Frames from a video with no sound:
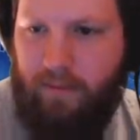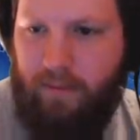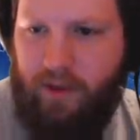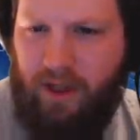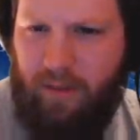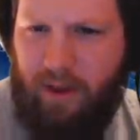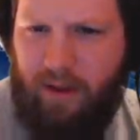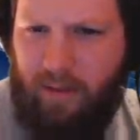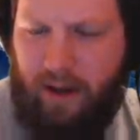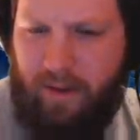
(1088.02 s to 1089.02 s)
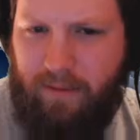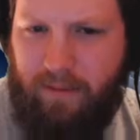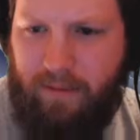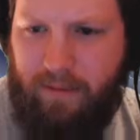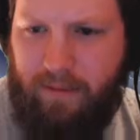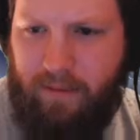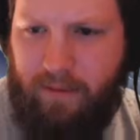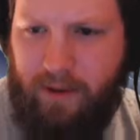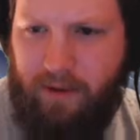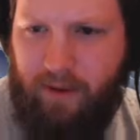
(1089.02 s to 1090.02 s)
Was it up here, the battle? Or
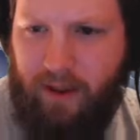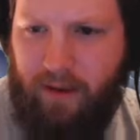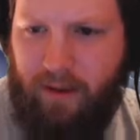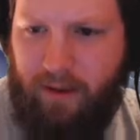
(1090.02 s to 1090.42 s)
was it over here?